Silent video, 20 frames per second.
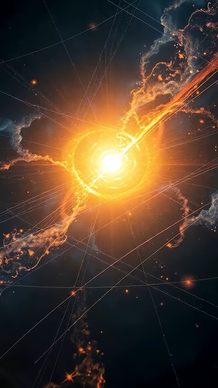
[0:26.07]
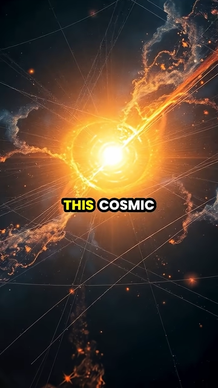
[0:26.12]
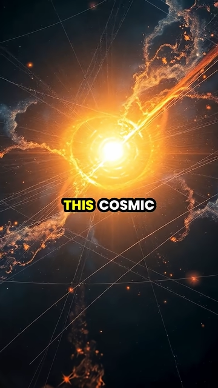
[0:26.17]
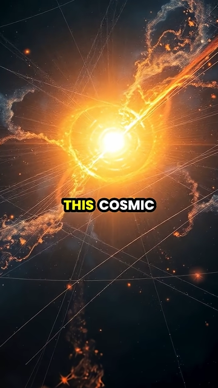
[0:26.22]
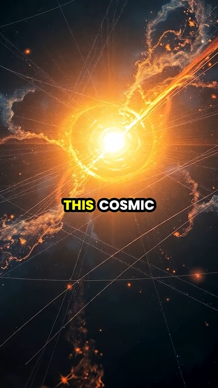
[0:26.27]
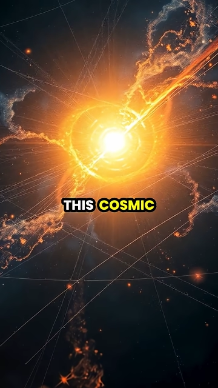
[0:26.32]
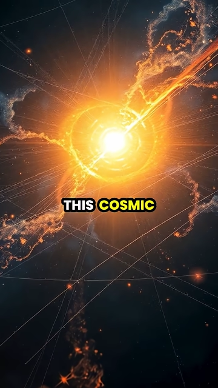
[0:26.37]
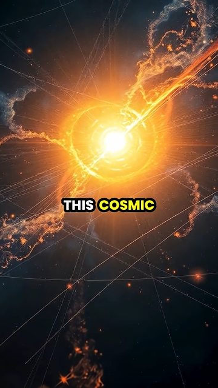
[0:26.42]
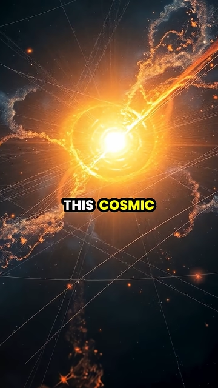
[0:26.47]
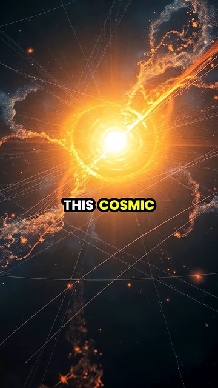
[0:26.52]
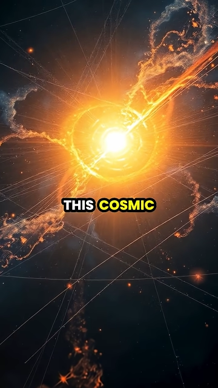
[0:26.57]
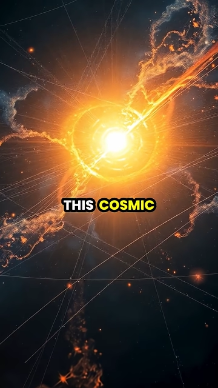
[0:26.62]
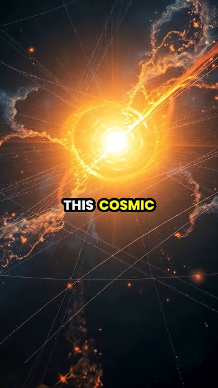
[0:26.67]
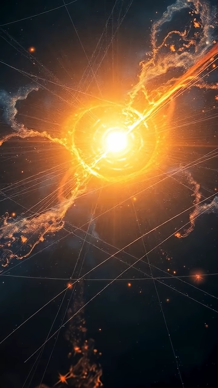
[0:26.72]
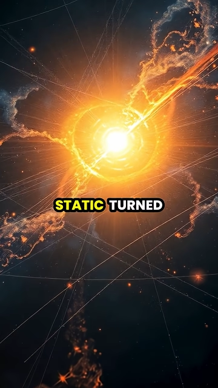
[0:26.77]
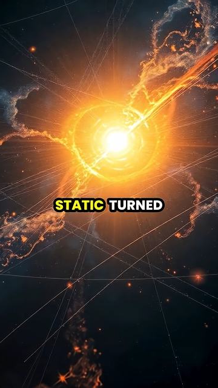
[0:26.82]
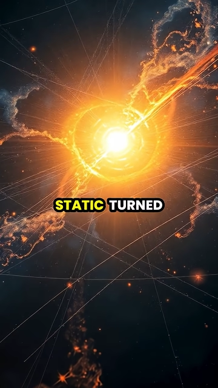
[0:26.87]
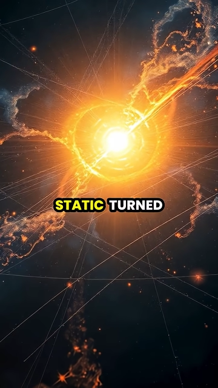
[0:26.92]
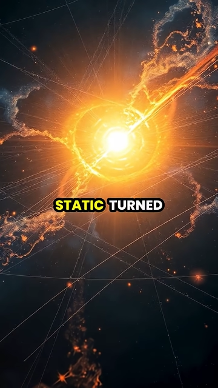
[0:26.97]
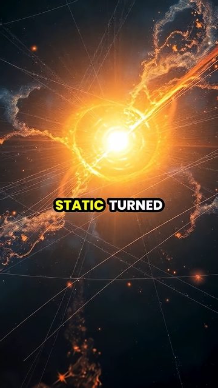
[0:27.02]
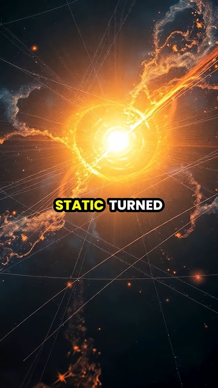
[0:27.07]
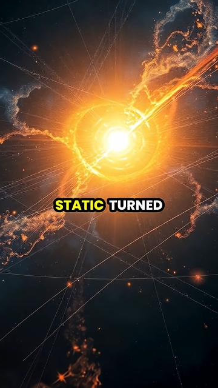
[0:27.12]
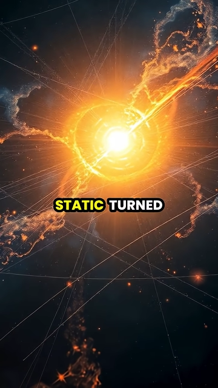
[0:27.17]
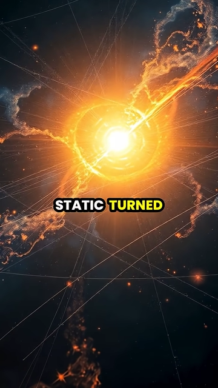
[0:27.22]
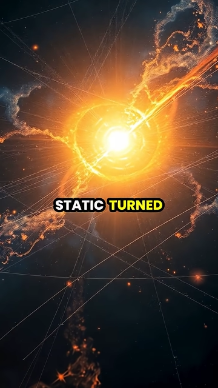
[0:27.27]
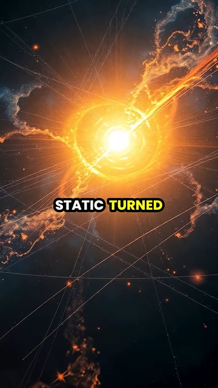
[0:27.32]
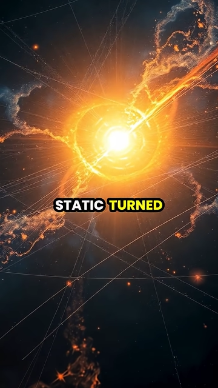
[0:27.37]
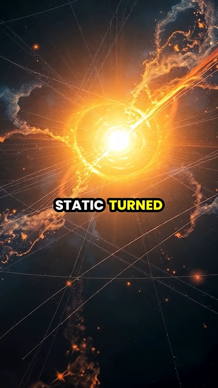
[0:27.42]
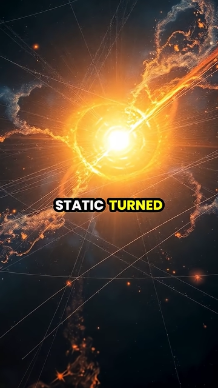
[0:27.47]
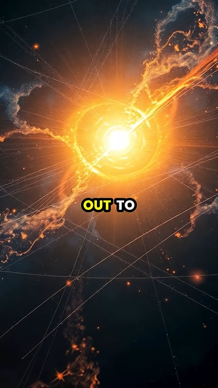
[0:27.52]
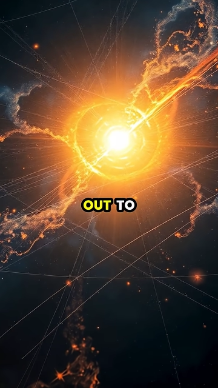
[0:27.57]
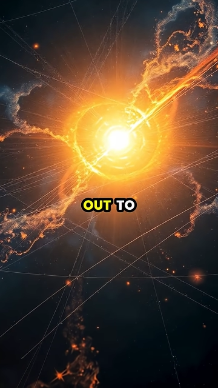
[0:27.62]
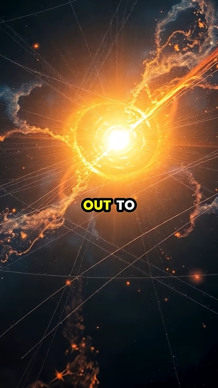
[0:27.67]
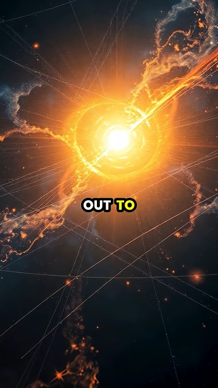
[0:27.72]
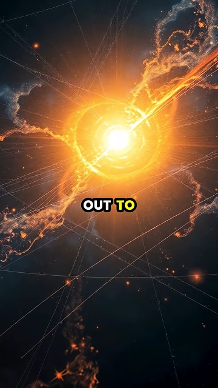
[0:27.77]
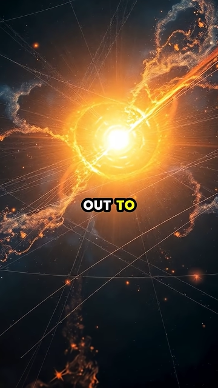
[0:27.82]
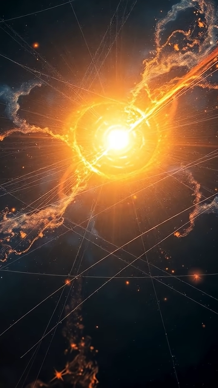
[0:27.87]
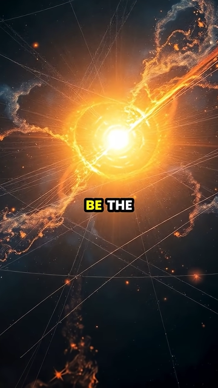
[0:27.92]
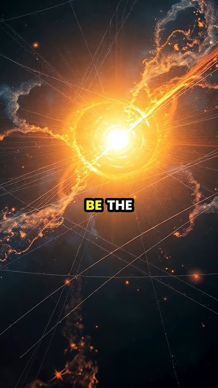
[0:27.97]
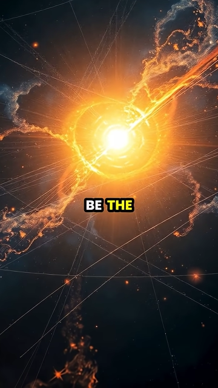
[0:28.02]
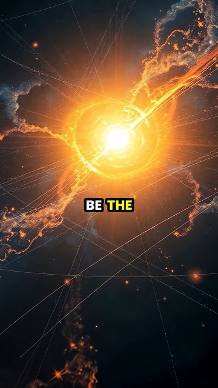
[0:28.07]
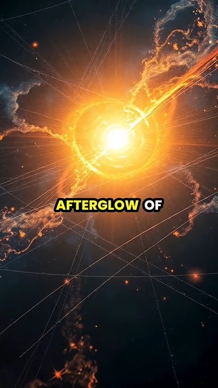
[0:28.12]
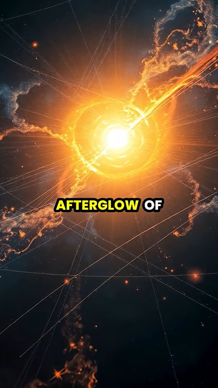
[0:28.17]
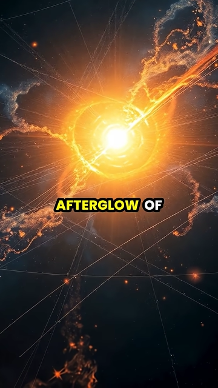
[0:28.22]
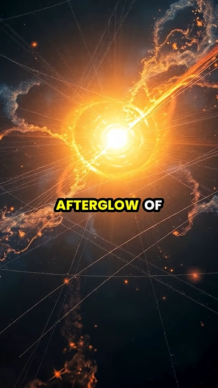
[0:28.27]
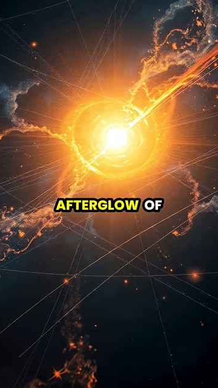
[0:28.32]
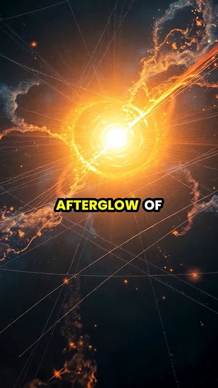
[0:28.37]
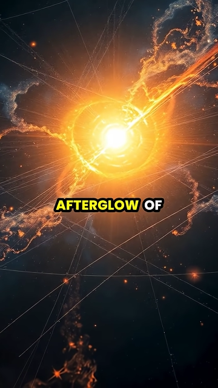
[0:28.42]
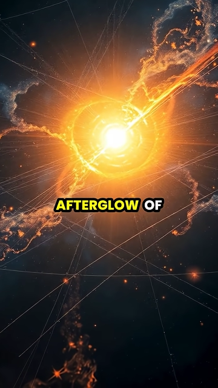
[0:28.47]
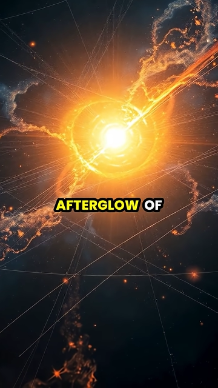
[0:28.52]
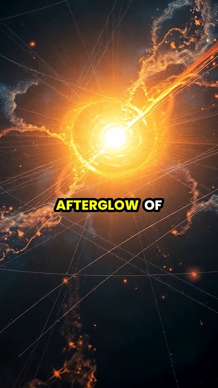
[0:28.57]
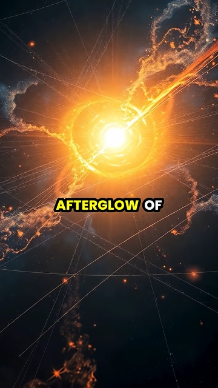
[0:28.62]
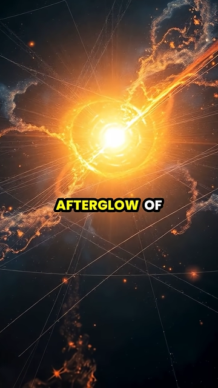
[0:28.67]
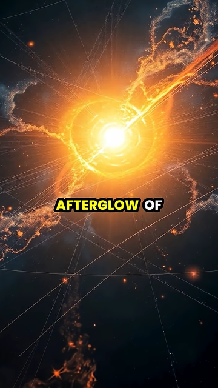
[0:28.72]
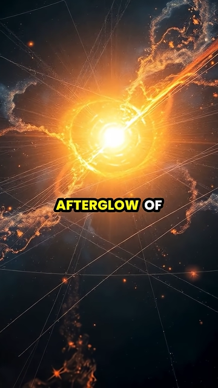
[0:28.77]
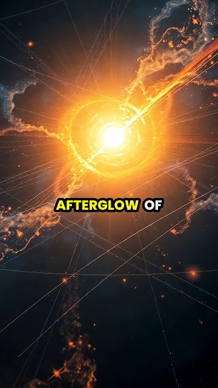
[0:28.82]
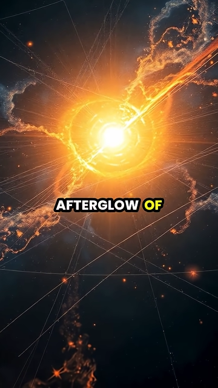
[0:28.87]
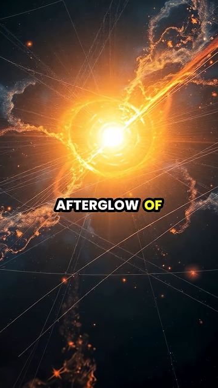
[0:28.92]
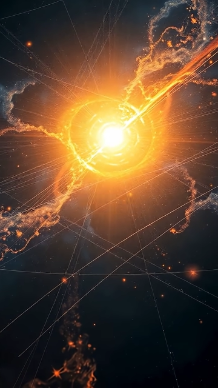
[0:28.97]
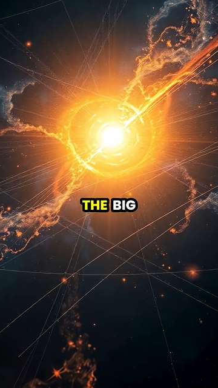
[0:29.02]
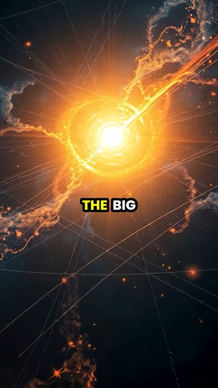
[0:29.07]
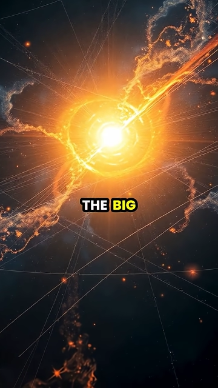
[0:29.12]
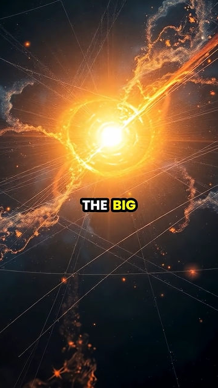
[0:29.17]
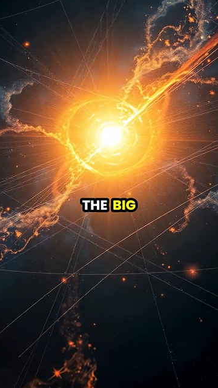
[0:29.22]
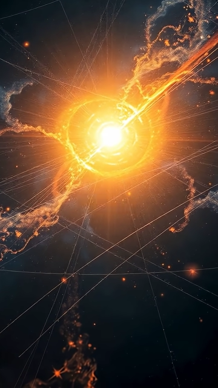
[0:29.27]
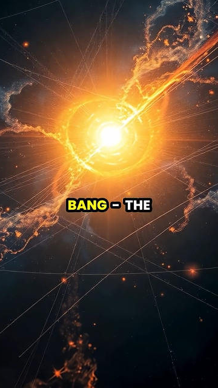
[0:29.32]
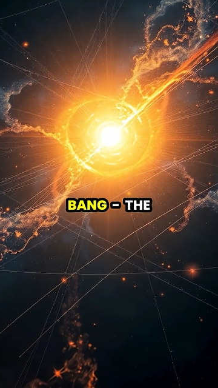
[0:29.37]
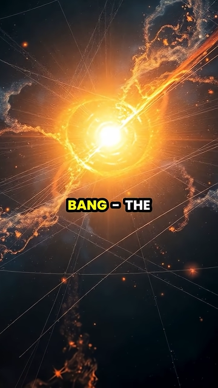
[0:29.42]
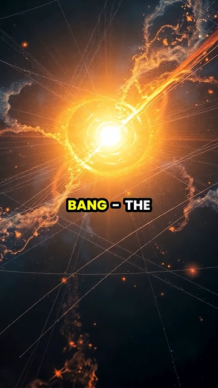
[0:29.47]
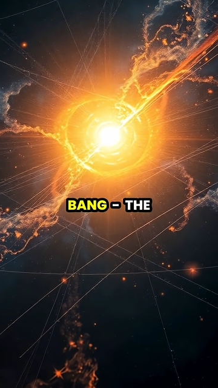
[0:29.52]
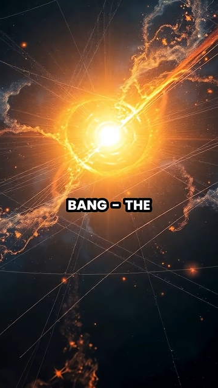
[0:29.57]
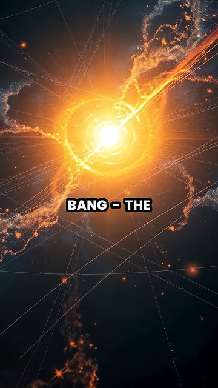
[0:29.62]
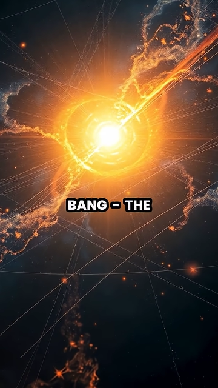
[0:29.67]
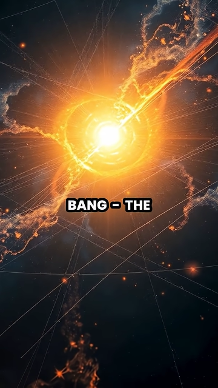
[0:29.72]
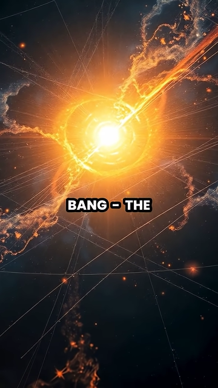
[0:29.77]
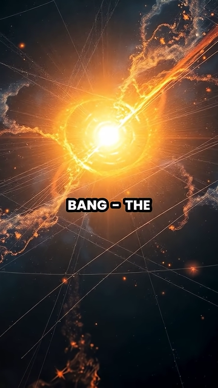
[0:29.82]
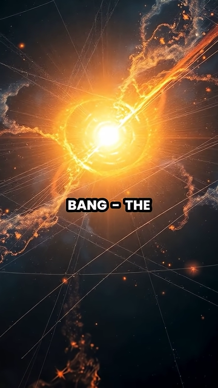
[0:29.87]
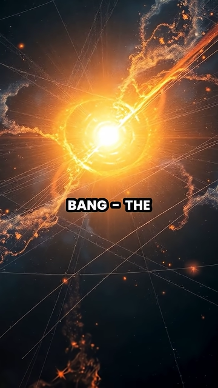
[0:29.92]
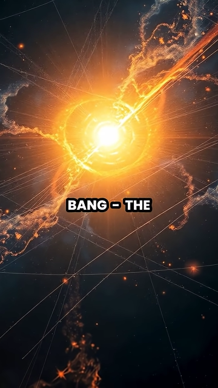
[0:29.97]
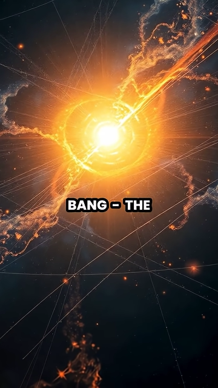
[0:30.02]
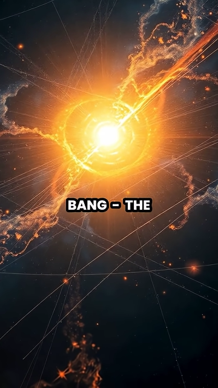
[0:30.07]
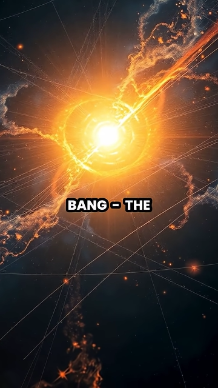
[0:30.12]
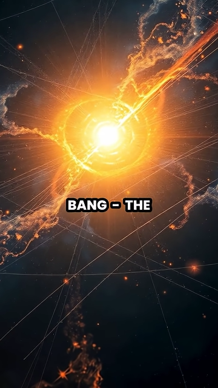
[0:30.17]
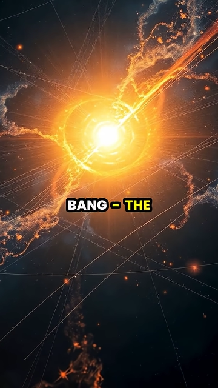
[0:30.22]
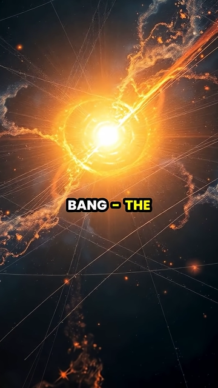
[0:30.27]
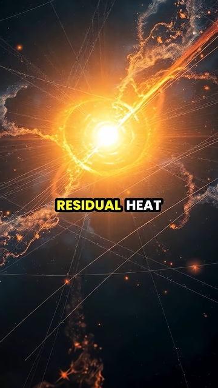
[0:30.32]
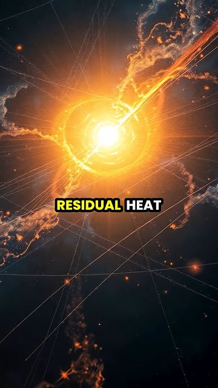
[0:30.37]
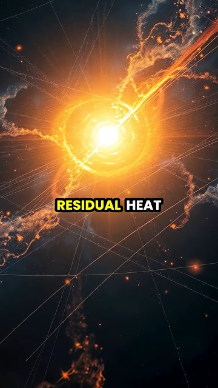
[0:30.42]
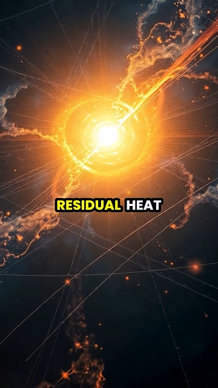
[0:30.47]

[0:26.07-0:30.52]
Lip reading: No face is visible, so there are no lips to read.